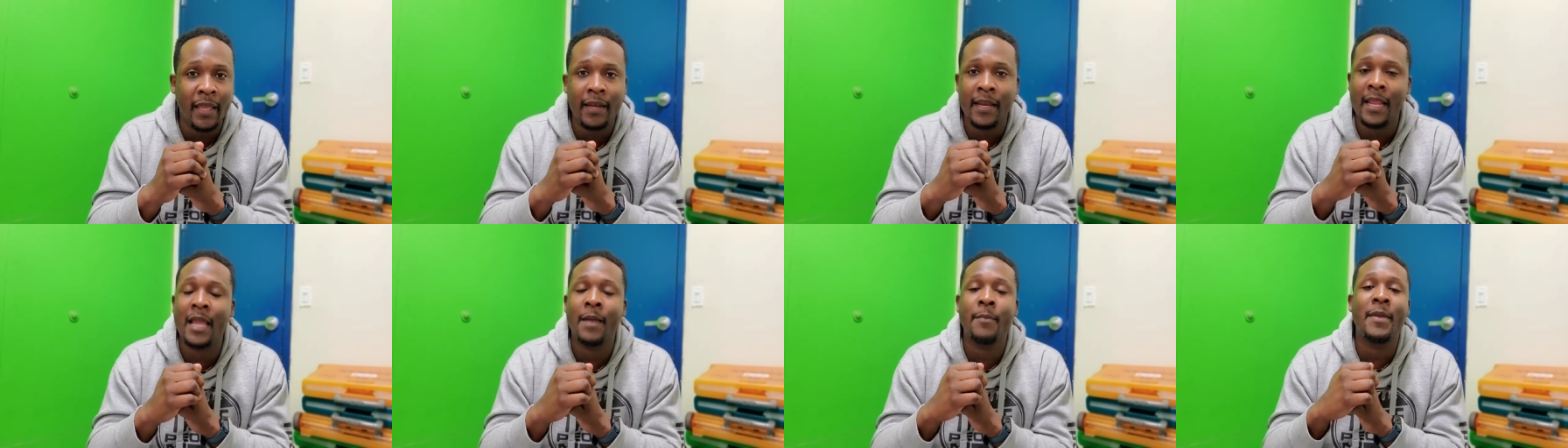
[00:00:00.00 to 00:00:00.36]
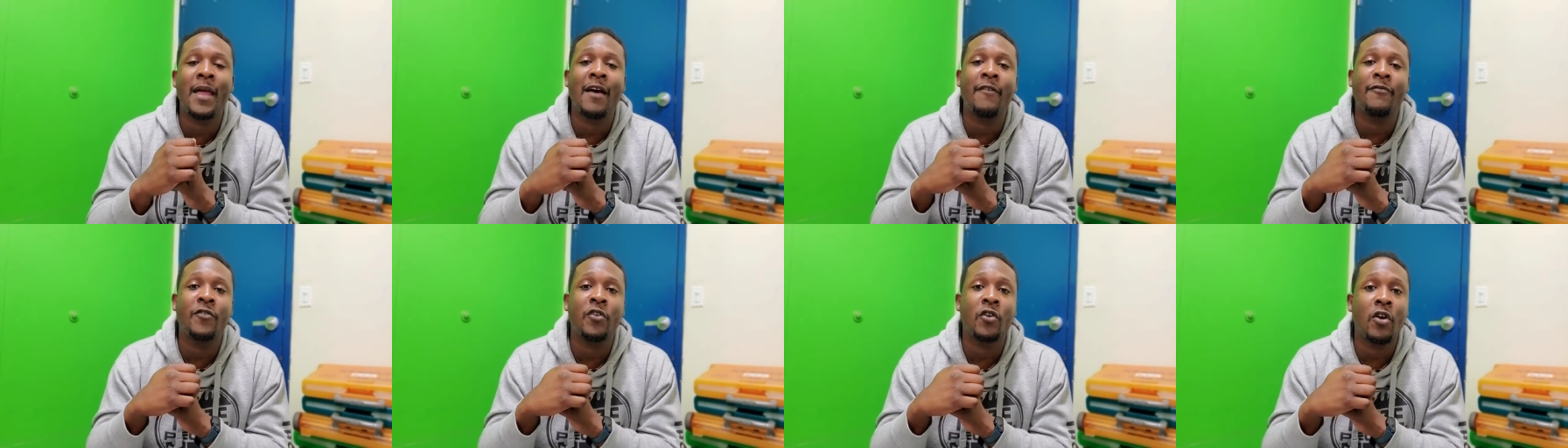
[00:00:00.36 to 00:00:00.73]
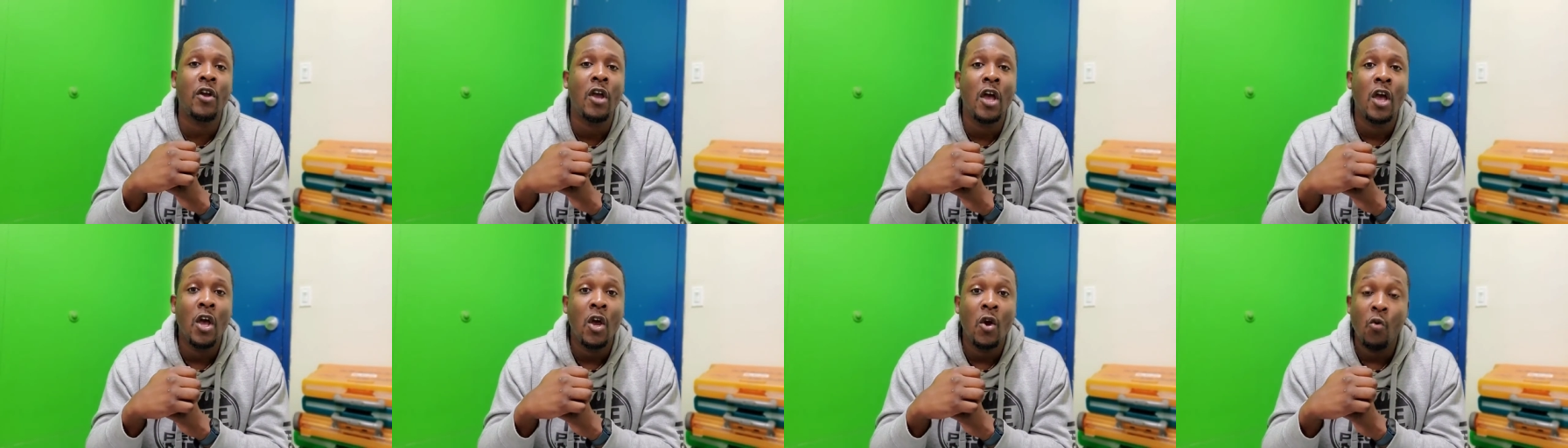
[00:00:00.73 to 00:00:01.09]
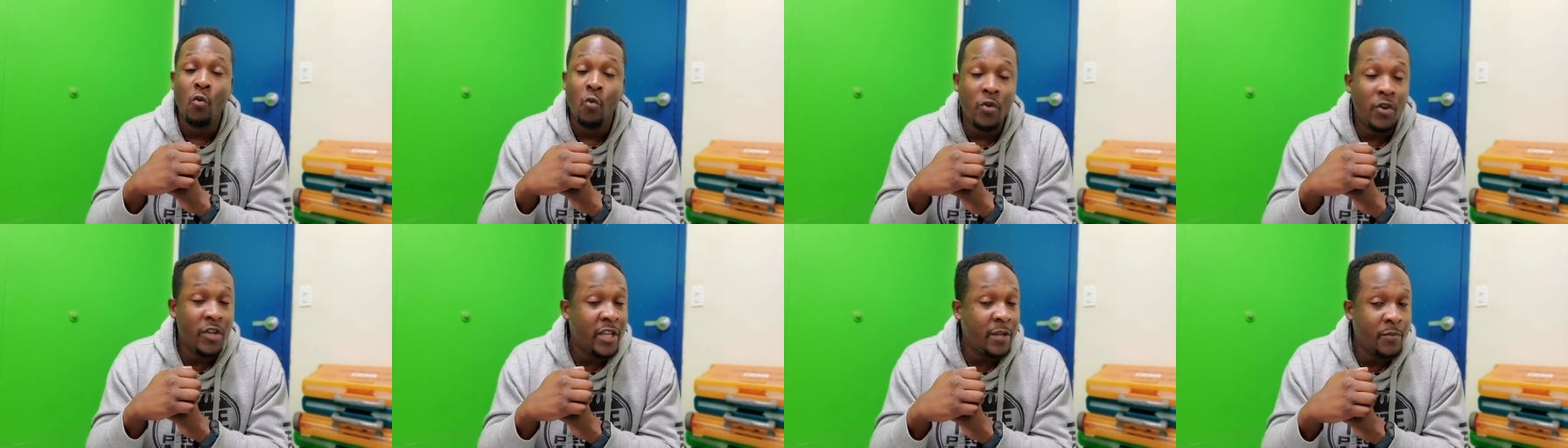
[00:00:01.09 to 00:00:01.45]
named after
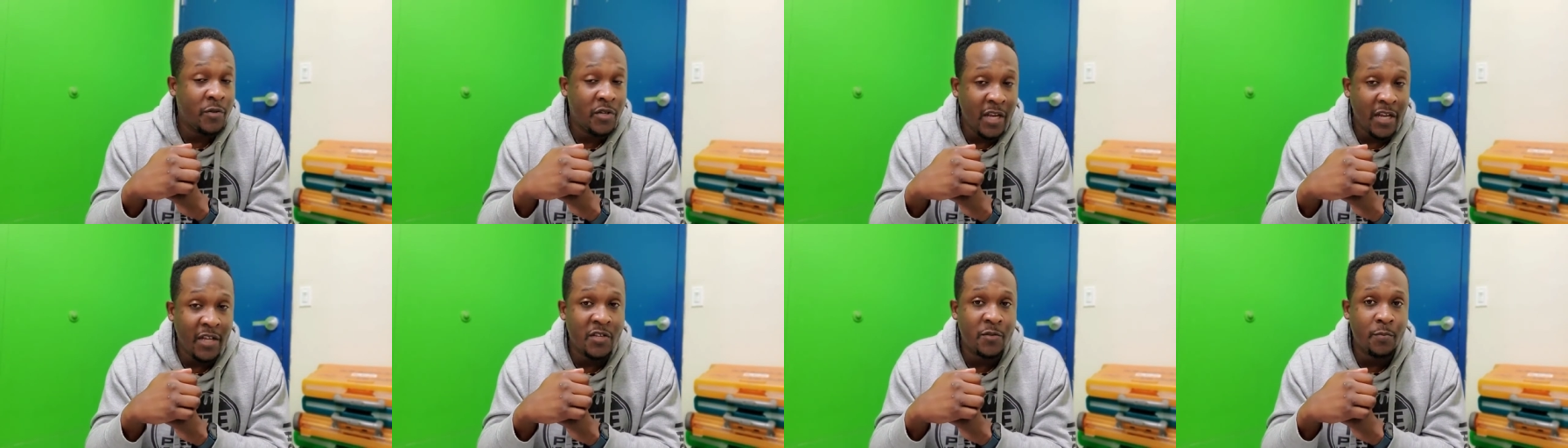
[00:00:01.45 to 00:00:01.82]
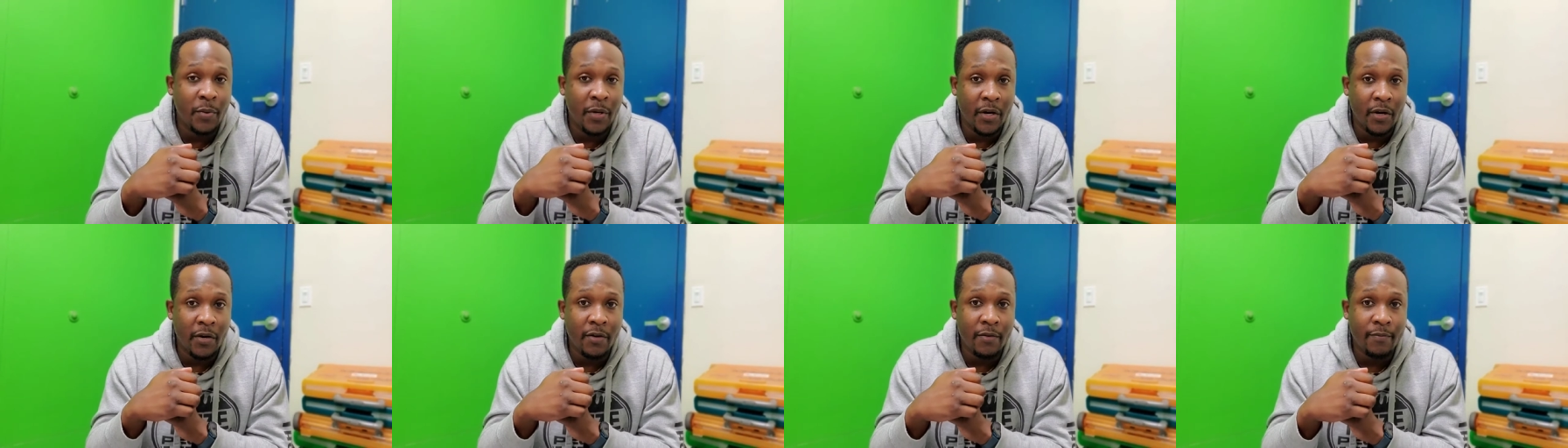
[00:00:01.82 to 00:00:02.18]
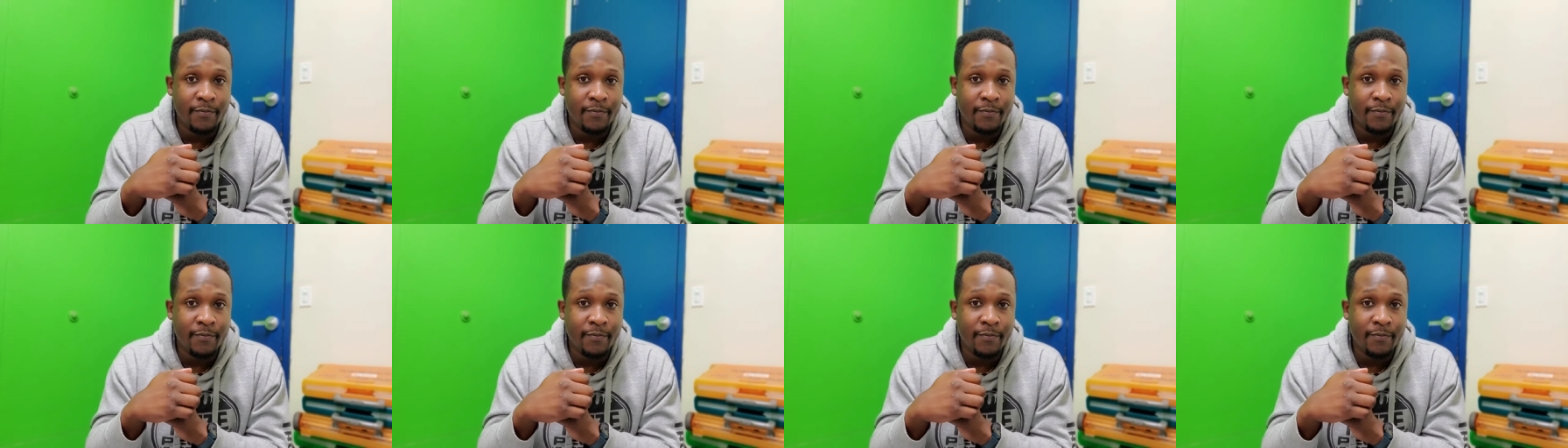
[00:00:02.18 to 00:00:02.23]
William Shakespeare.